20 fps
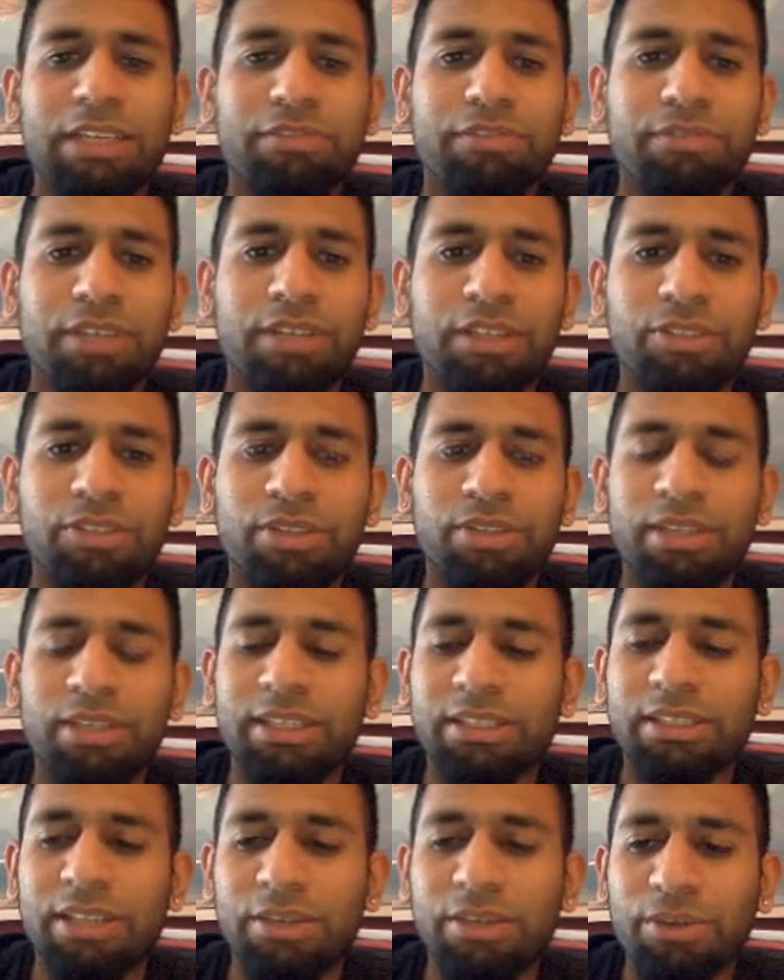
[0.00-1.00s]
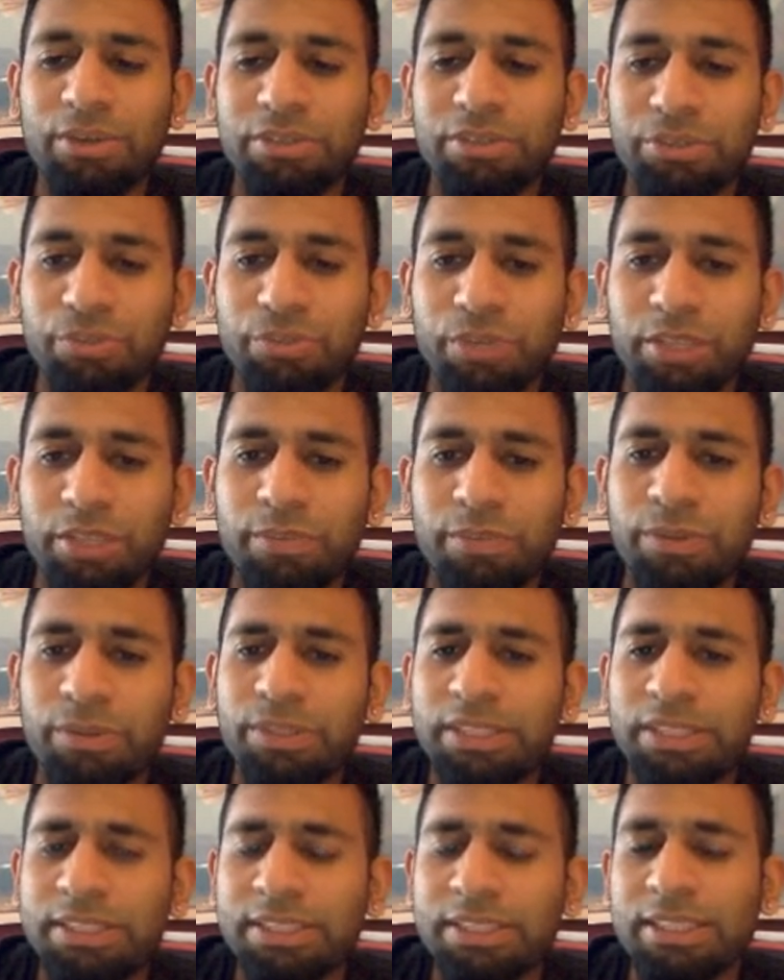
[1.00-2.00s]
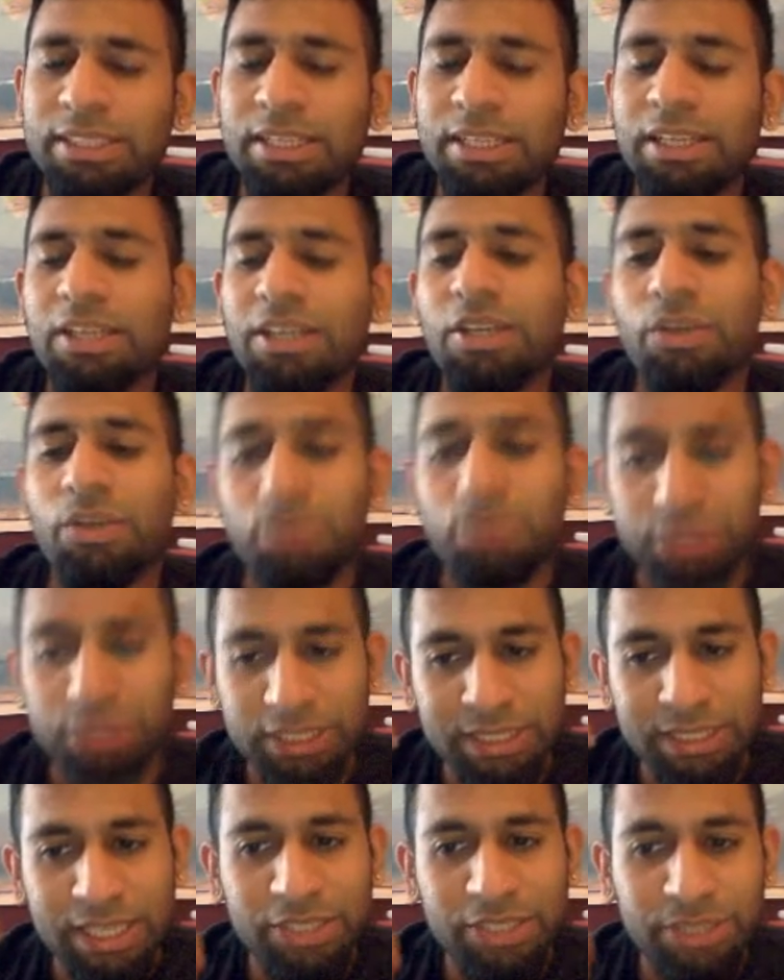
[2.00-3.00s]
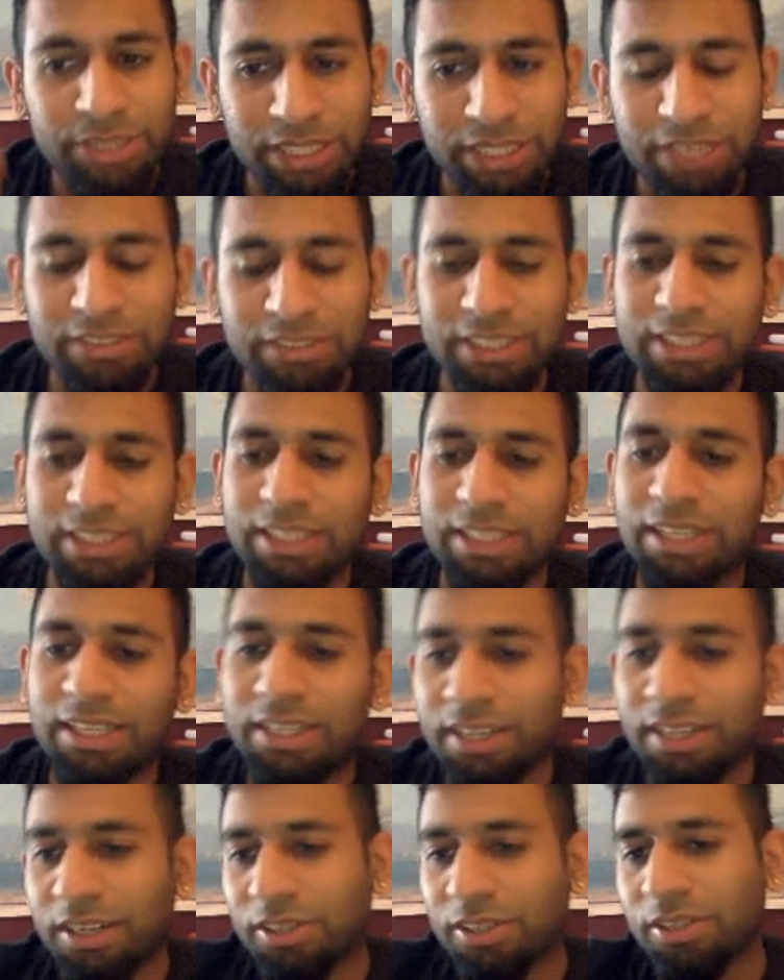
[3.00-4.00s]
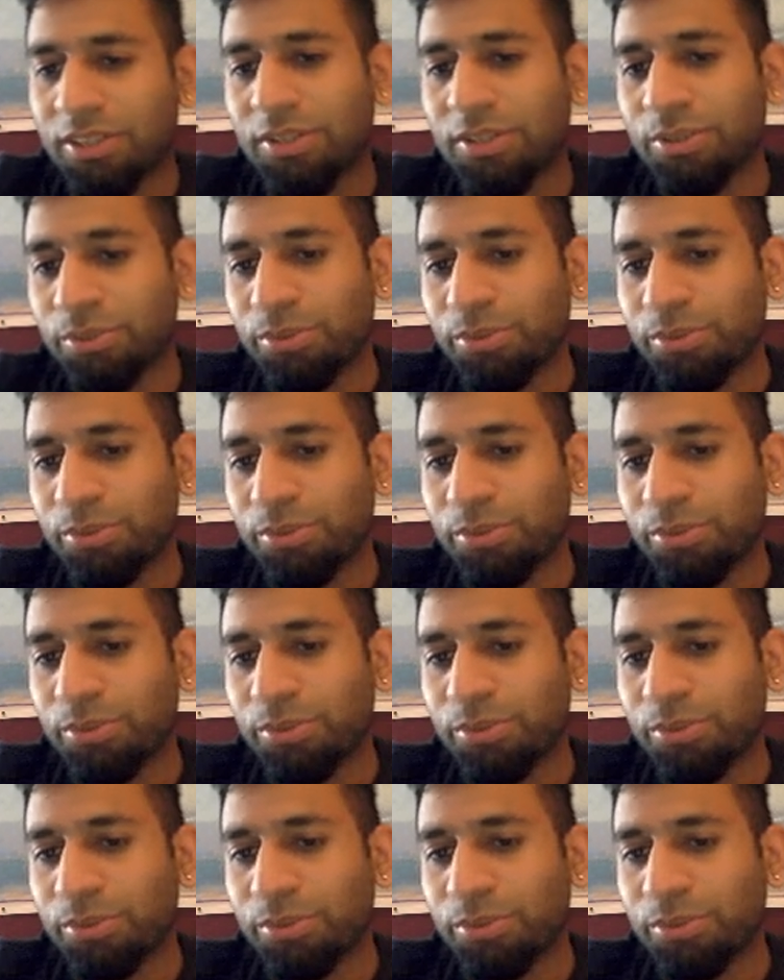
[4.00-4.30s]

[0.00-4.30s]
Not so I don't have to worry about this, which is actually gives us a clue.